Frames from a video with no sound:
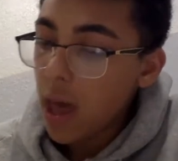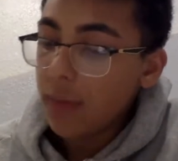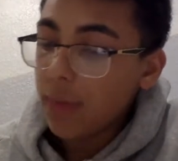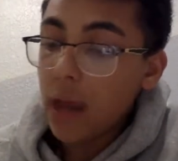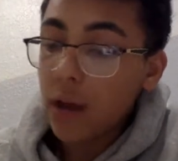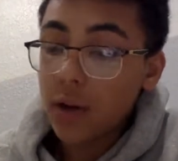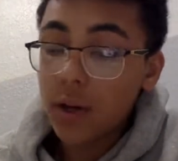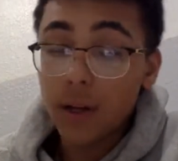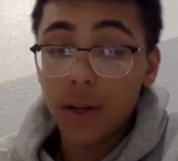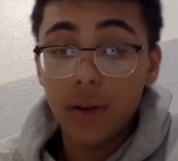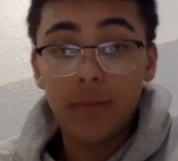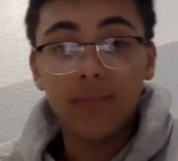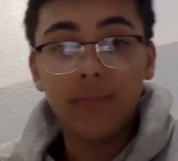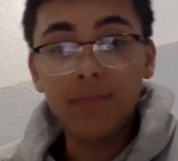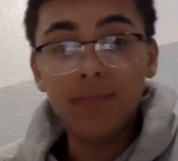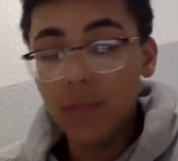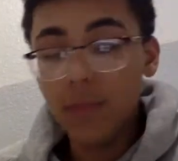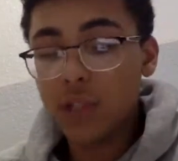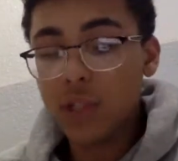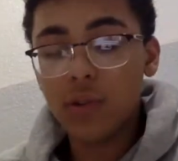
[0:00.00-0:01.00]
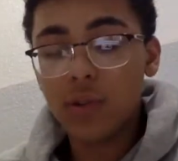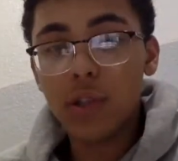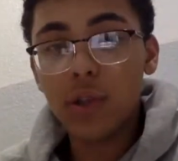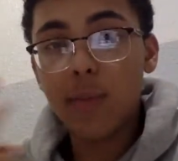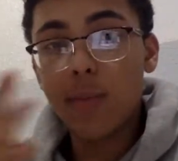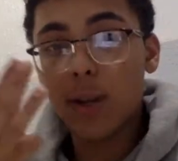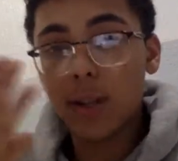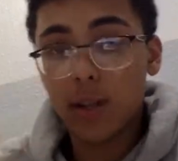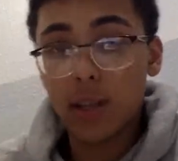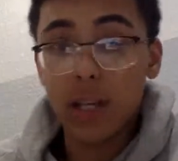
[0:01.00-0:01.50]
The outer ear. So there's
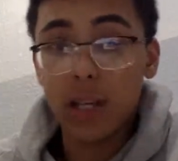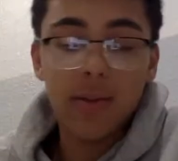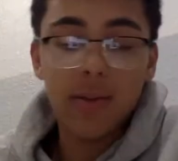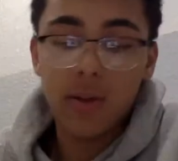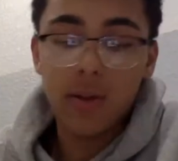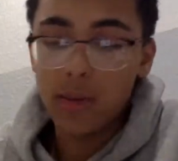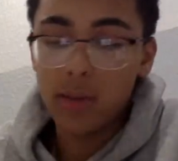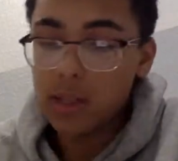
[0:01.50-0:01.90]
two parts of the ear, by the way.